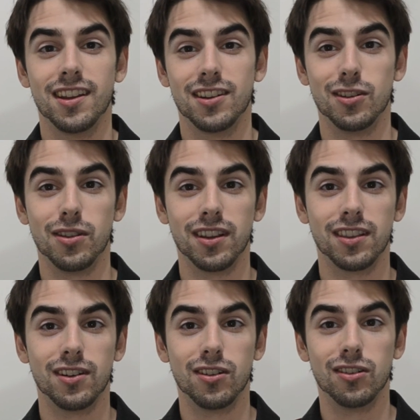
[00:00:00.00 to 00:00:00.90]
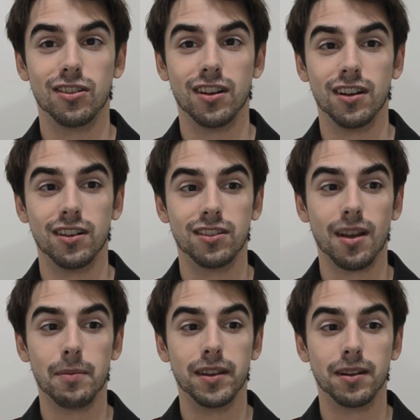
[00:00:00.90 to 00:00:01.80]
Do you think there's uh,
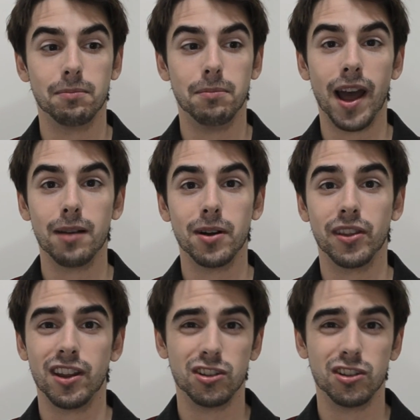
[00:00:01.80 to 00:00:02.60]
something bad about that?